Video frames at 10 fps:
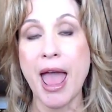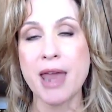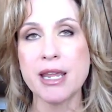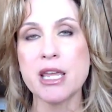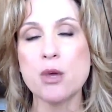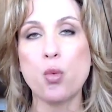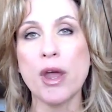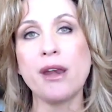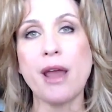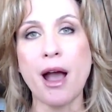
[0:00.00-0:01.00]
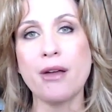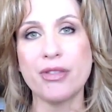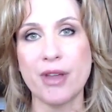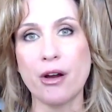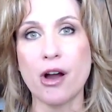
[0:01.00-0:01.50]
And he went
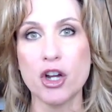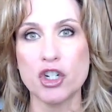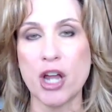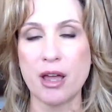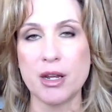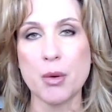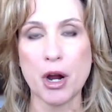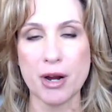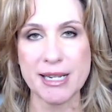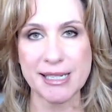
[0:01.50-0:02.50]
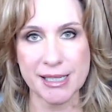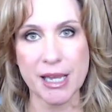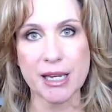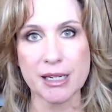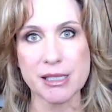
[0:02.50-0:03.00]
out there on January
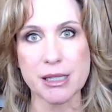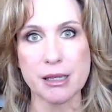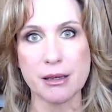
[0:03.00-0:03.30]
6th